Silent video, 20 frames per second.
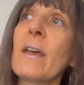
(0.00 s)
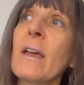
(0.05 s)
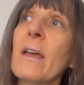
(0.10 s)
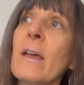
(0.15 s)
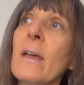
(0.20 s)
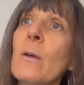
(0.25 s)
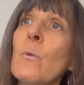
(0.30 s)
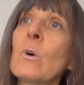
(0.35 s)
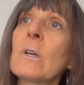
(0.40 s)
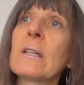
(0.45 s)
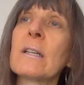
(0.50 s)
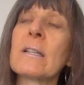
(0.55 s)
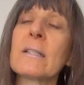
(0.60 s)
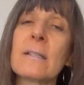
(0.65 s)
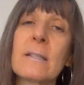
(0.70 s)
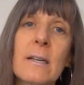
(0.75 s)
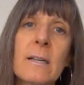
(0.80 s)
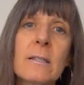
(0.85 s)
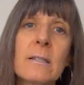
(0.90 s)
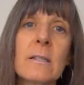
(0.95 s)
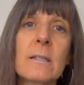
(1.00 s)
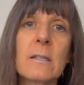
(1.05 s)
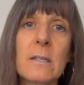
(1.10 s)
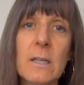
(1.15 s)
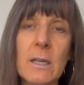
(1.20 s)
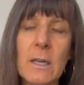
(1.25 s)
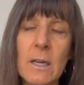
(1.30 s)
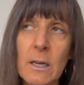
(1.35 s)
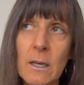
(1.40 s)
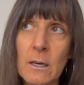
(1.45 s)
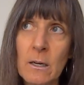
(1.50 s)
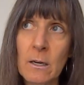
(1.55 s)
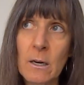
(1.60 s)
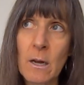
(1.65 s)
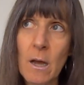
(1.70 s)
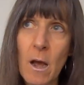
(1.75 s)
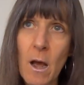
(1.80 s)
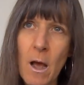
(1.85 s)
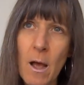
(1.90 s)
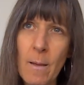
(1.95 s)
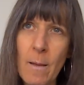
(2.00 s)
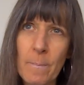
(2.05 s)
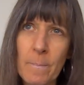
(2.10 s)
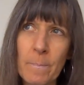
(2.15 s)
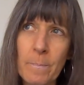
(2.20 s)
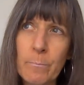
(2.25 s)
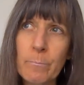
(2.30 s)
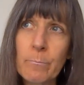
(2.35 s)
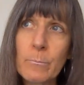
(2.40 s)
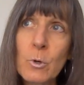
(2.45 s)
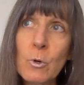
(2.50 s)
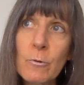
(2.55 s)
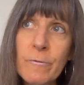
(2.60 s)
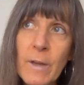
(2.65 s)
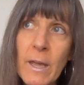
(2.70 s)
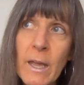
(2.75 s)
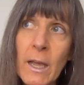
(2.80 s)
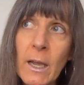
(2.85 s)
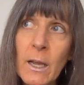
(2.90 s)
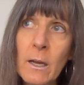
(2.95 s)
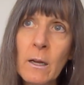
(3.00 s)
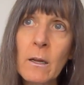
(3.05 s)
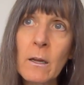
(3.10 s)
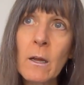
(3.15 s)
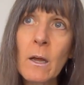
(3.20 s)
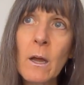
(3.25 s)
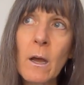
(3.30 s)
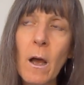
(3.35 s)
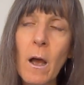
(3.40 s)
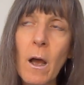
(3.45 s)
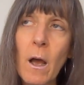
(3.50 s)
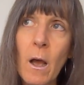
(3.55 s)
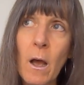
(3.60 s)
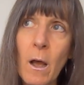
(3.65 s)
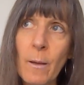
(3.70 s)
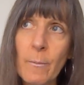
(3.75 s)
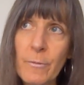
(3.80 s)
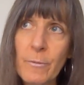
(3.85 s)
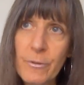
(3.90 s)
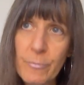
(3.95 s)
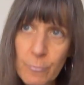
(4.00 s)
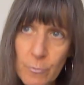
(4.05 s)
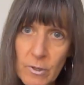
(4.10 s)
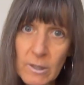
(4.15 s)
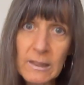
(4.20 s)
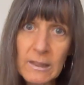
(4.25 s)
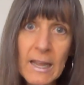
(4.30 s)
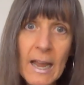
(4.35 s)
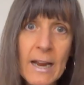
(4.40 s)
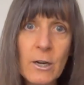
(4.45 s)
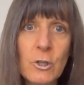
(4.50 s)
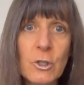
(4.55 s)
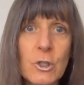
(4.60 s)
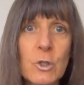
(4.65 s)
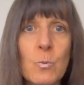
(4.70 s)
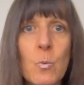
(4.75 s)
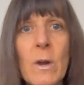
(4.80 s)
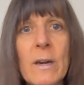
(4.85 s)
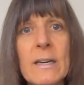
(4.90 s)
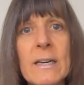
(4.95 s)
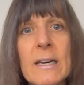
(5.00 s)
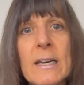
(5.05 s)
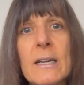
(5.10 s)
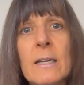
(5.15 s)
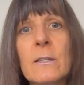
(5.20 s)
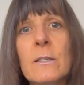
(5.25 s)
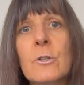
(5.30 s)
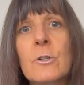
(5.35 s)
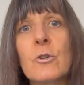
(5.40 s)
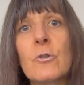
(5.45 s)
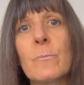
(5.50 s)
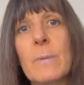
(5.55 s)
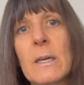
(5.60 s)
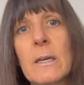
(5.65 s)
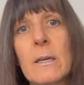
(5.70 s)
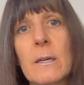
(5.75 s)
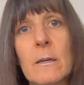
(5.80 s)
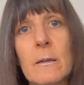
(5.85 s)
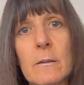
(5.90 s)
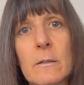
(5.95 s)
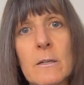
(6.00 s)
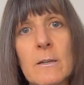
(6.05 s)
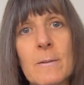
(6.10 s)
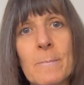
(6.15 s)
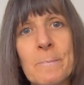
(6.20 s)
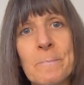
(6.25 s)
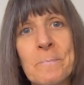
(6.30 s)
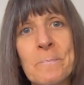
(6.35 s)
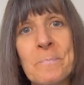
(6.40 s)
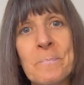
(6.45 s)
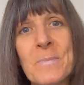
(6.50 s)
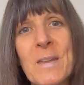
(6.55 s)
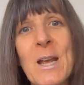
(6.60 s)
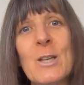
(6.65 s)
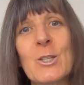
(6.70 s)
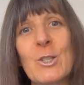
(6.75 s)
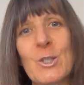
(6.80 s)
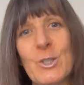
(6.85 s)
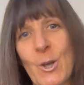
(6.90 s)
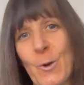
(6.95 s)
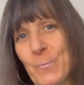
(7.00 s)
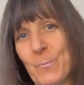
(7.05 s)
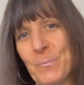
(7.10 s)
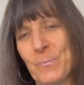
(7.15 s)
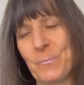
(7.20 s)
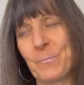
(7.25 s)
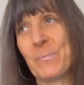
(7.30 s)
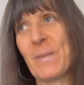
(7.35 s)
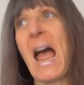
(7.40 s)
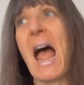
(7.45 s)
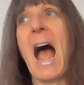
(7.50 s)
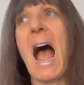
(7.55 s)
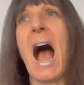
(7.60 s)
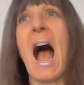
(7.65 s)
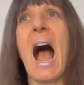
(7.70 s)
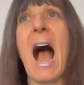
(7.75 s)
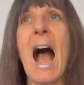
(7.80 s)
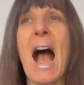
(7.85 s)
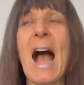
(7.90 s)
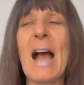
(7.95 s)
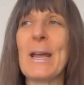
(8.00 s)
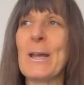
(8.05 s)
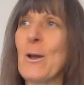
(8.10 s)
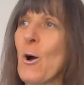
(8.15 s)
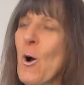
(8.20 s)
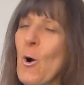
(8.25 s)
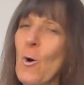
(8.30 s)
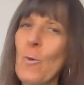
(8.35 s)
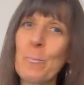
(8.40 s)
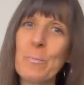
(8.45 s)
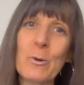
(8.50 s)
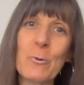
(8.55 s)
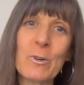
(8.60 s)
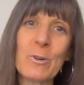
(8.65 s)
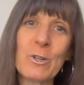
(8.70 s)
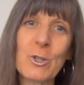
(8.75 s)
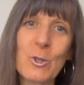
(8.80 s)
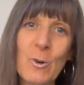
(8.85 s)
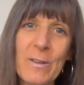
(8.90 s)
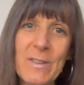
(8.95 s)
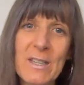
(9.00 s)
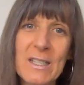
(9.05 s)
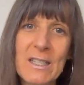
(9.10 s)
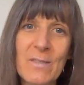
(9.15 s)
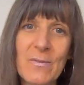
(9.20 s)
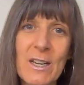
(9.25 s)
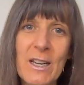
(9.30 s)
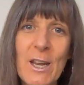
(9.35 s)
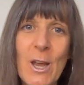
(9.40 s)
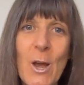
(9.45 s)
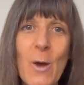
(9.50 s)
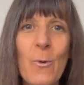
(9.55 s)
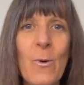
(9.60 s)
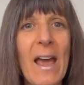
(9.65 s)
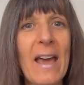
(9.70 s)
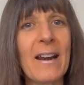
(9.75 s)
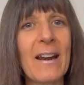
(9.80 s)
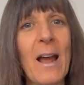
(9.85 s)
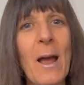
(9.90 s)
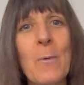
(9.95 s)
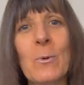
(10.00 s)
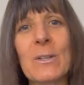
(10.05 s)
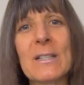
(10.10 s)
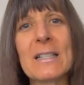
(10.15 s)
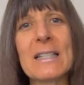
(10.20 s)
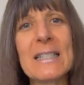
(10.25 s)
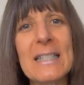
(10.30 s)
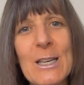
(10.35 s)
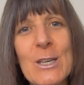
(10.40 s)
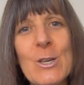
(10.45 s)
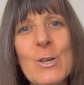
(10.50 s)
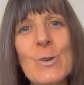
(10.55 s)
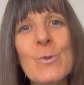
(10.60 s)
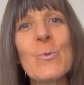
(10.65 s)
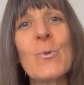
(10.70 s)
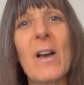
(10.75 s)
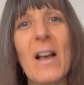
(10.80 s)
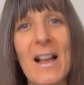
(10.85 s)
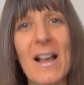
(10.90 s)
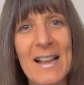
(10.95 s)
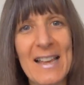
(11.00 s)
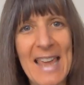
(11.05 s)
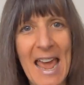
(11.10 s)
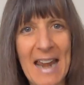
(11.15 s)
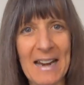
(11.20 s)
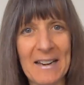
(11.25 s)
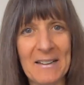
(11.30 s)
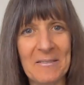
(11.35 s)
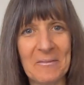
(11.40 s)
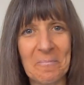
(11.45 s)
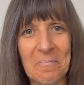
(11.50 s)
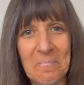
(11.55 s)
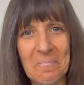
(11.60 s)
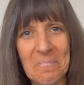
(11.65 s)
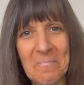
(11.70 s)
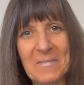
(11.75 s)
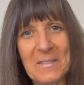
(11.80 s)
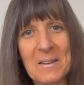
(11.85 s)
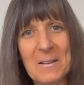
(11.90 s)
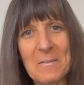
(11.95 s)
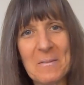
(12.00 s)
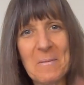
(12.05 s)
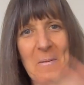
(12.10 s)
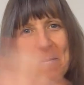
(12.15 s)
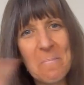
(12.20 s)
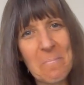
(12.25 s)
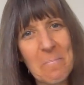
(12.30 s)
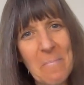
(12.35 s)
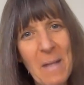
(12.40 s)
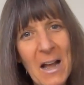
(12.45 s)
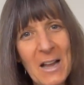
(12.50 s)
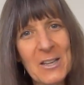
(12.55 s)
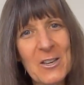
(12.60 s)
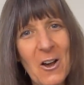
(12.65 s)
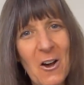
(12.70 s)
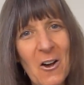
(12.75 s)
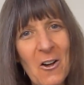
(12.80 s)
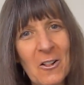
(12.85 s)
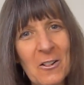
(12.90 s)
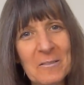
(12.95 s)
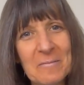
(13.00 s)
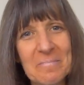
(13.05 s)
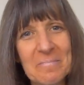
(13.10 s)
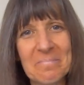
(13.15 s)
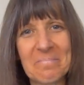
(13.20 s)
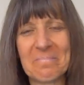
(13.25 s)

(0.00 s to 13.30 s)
they will assist in moving through the layers what need to be healed. So I hope you enjoyed this video and I will see you again. Bye, y'all.